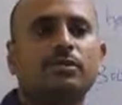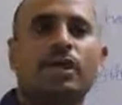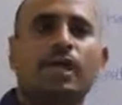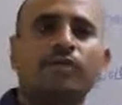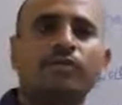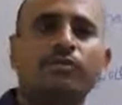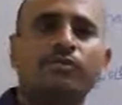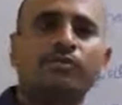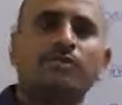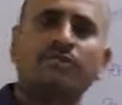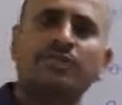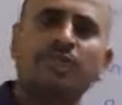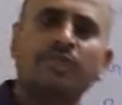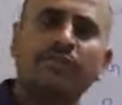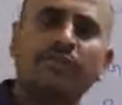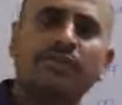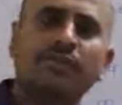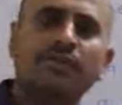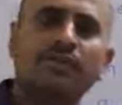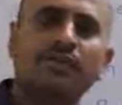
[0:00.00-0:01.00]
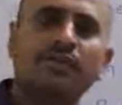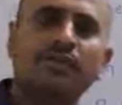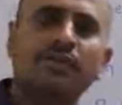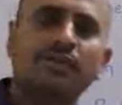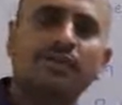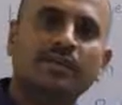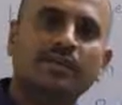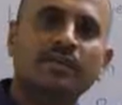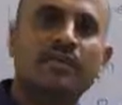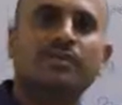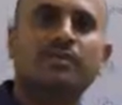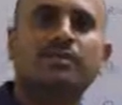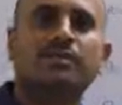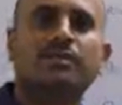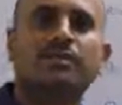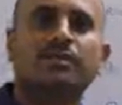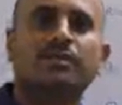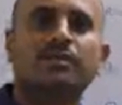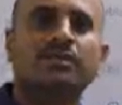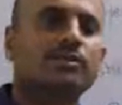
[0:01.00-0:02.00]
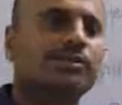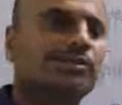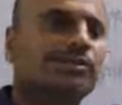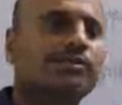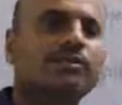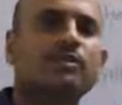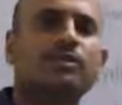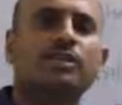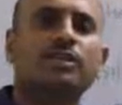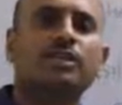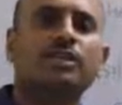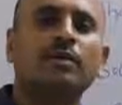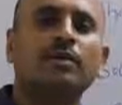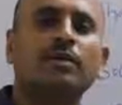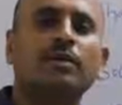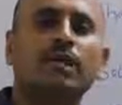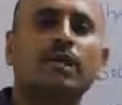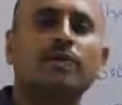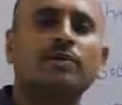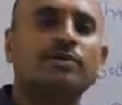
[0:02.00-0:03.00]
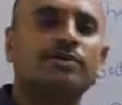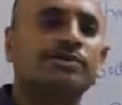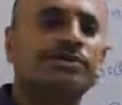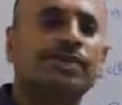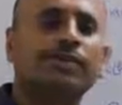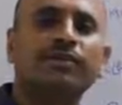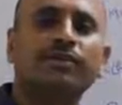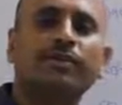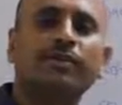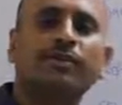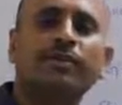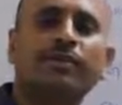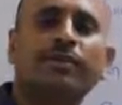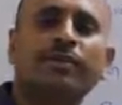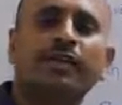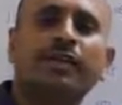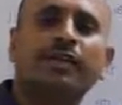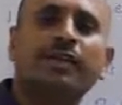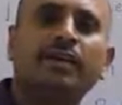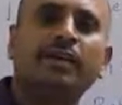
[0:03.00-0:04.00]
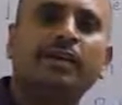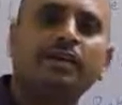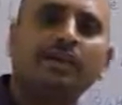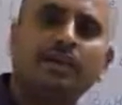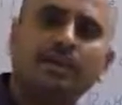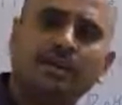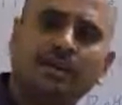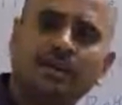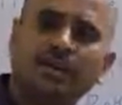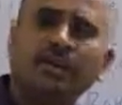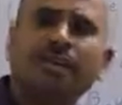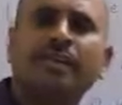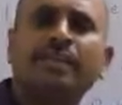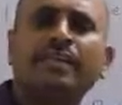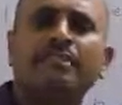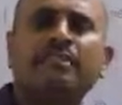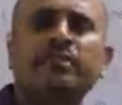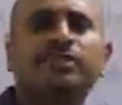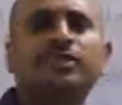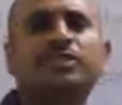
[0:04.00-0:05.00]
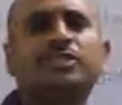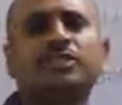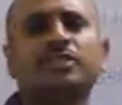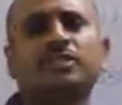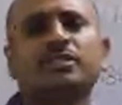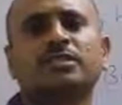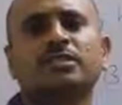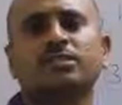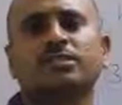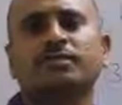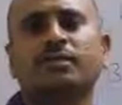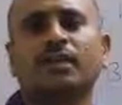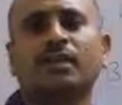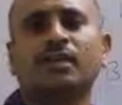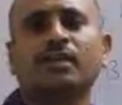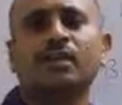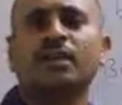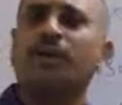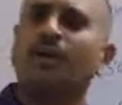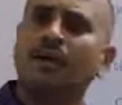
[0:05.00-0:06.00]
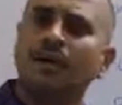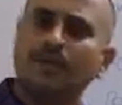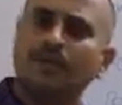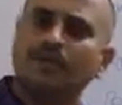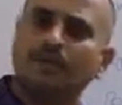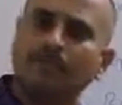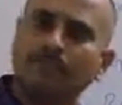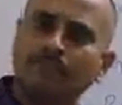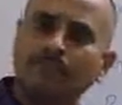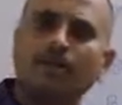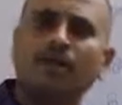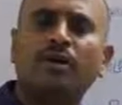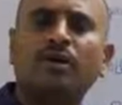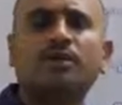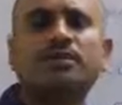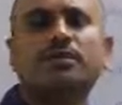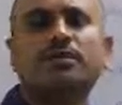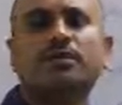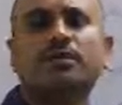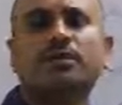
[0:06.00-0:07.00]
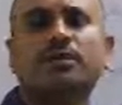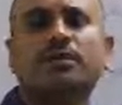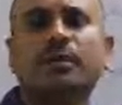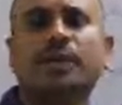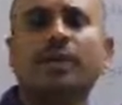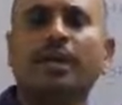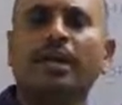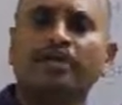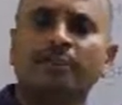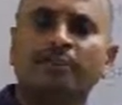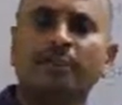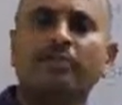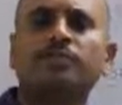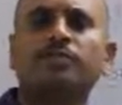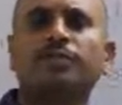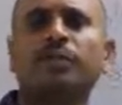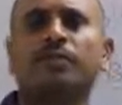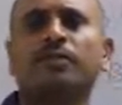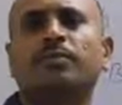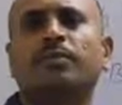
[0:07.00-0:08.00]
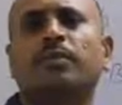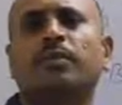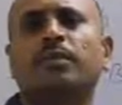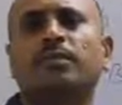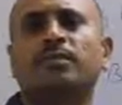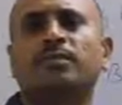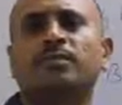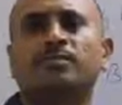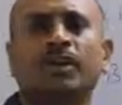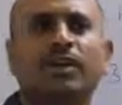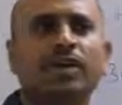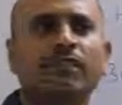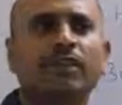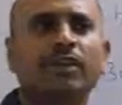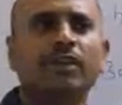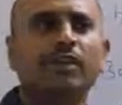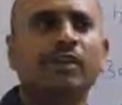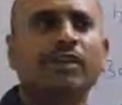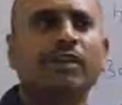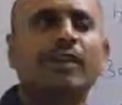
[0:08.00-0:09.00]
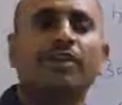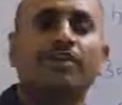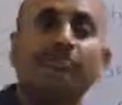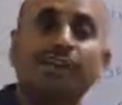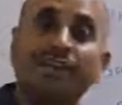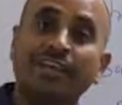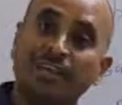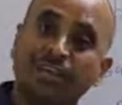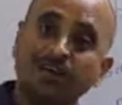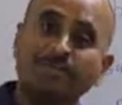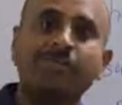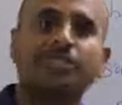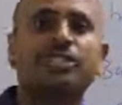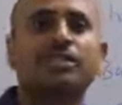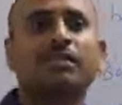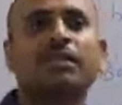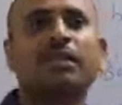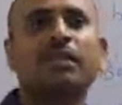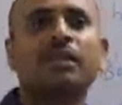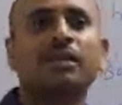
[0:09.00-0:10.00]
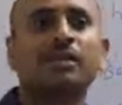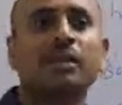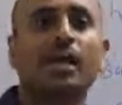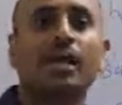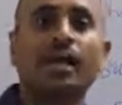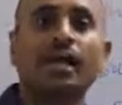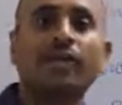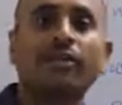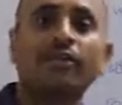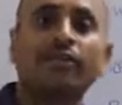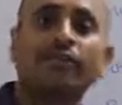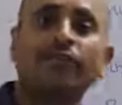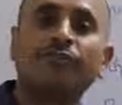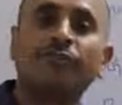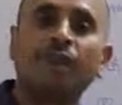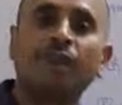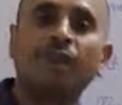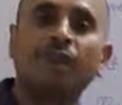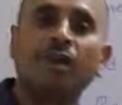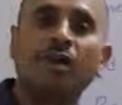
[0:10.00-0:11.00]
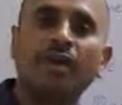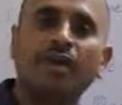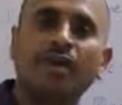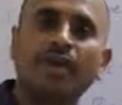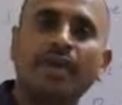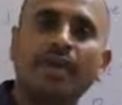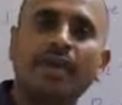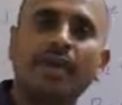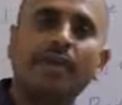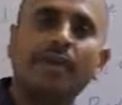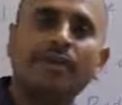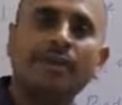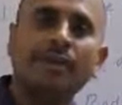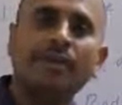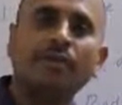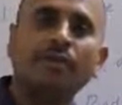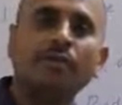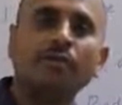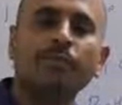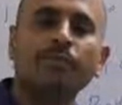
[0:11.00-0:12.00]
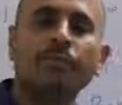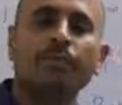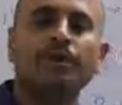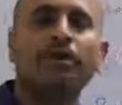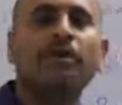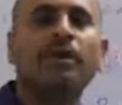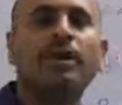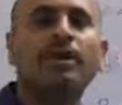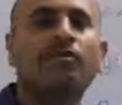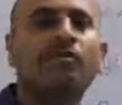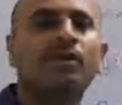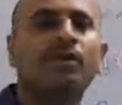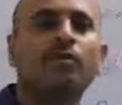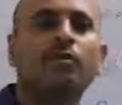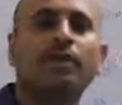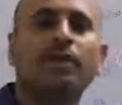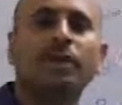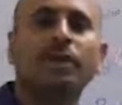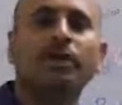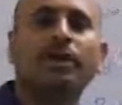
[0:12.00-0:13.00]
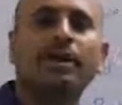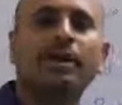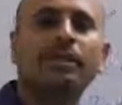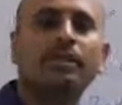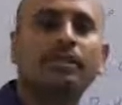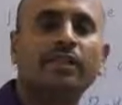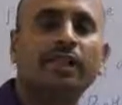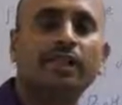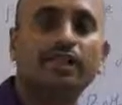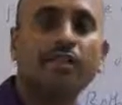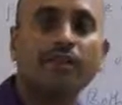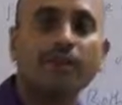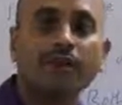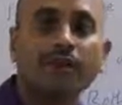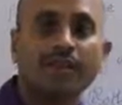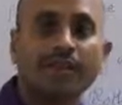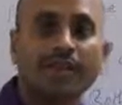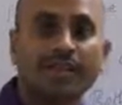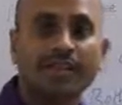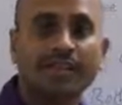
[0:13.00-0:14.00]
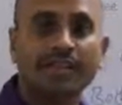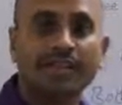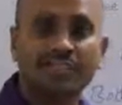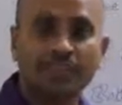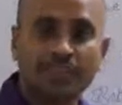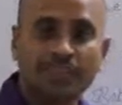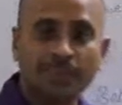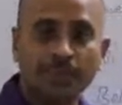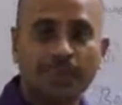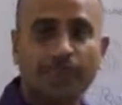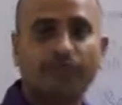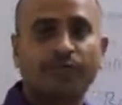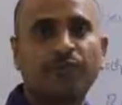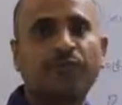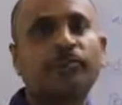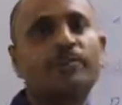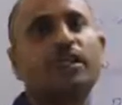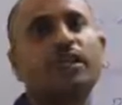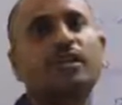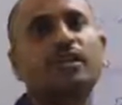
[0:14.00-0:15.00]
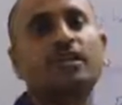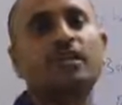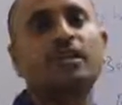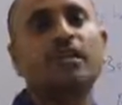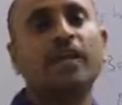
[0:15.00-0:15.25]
have you seen ever? Yes. So sometimes when we go to exhibitions or parks or amusement parks, there will be a weighing machine. And if you drop a 2 rupee coin, 1 rupee coin, then you will get a slip from it,